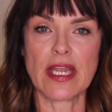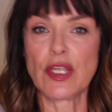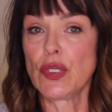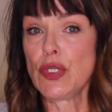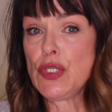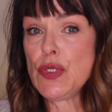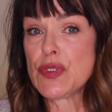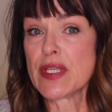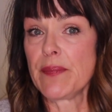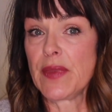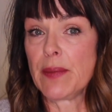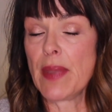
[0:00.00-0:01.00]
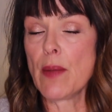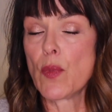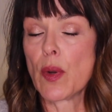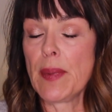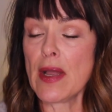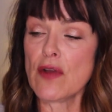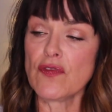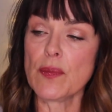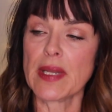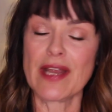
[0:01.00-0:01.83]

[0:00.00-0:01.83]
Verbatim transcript: I could use something more powerful,